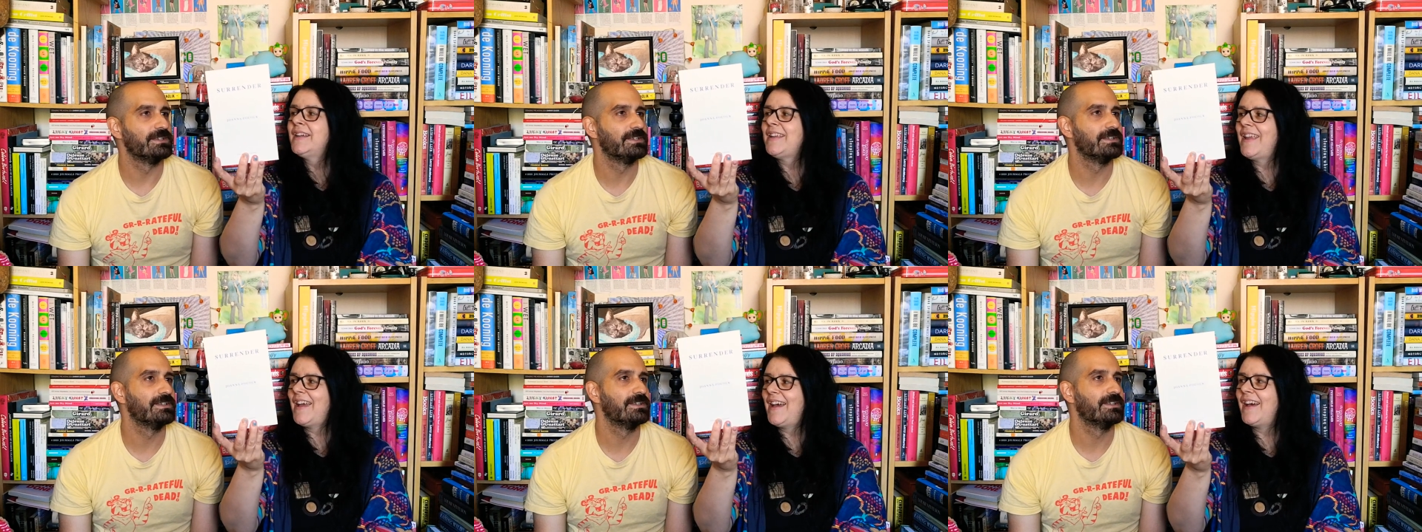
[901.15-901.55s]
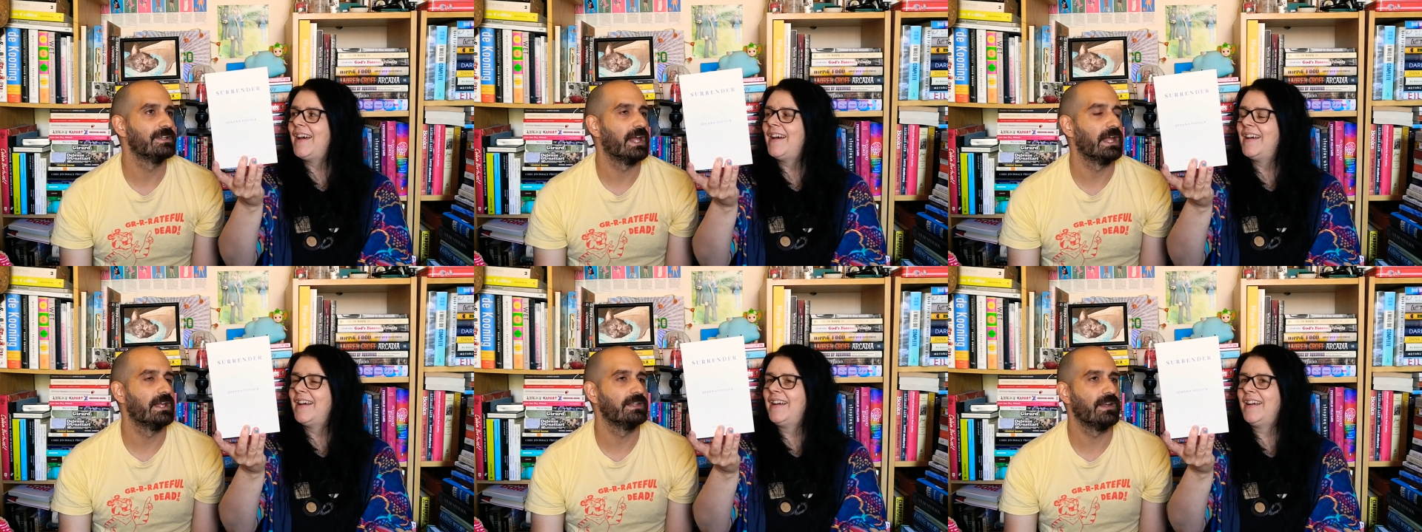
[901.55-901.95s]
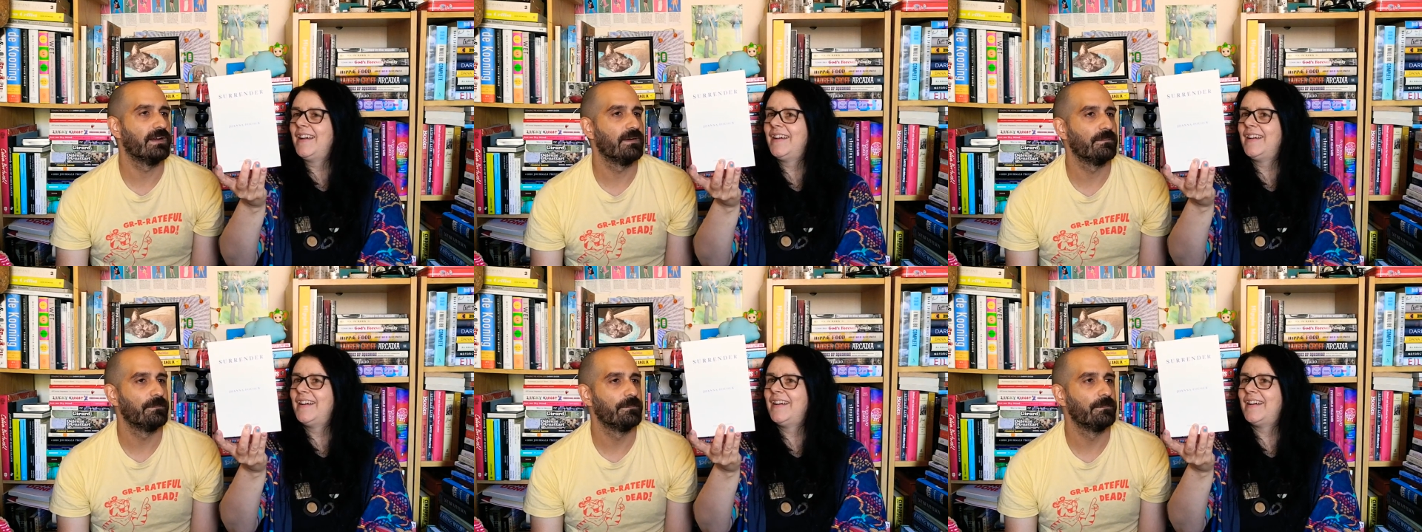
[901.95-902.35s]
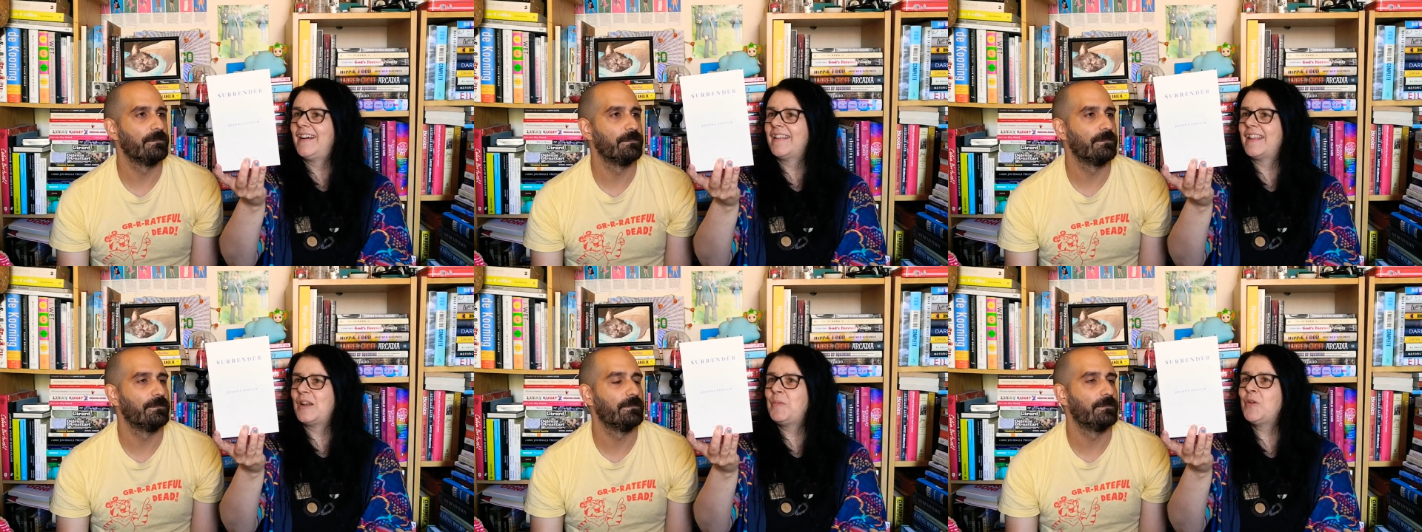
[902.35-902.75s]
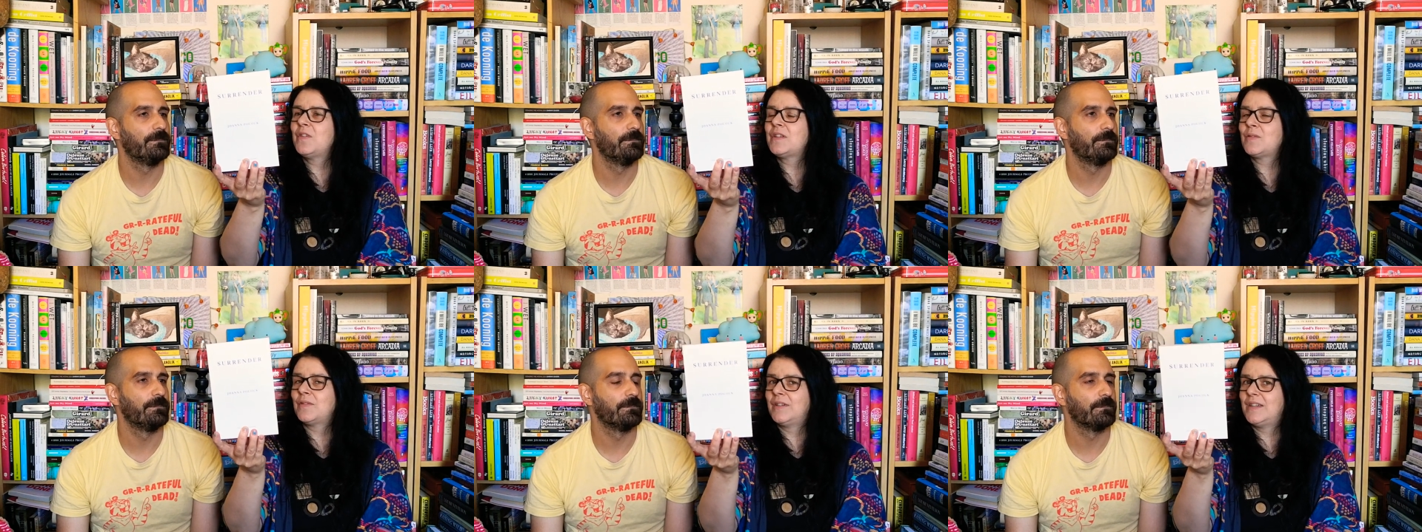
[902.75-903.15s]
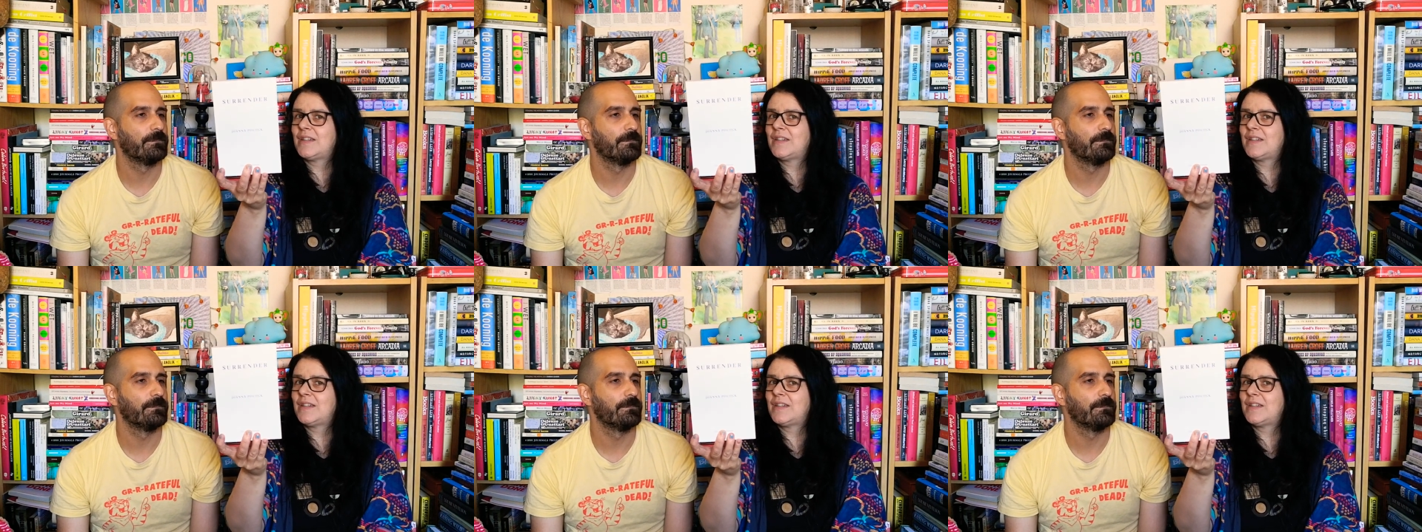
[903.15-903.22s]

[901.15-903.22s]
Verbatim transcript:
Speaker 1: Yeah. Yeah. And then I put this one on